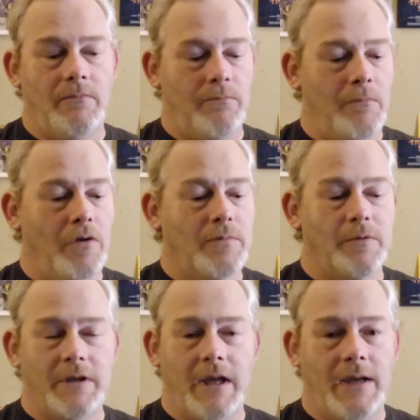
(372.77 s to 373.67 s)

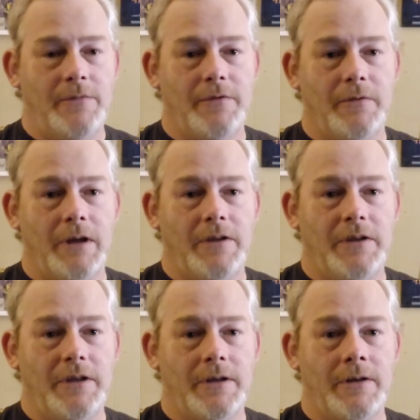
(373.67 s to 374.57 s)
multiple times throughout the
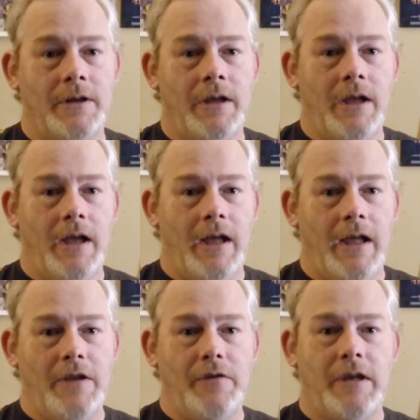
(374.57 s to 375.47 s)
year.
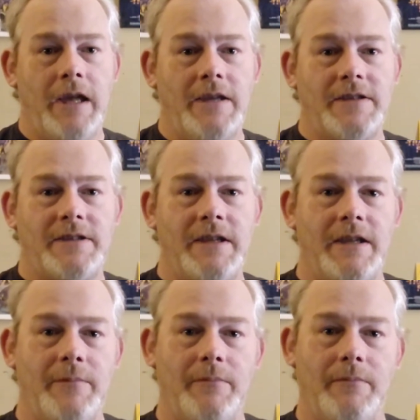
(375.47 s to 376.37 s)
And you can't see
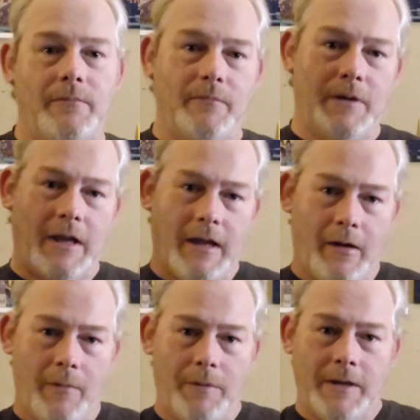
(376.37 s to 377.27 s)
it, but
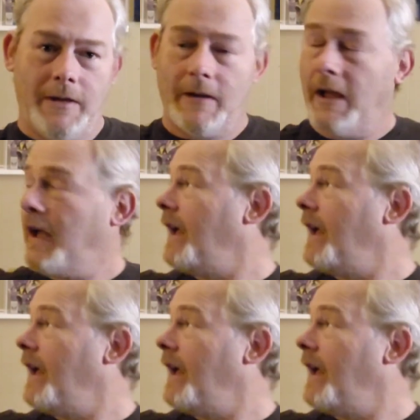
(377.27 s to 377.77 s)
up here I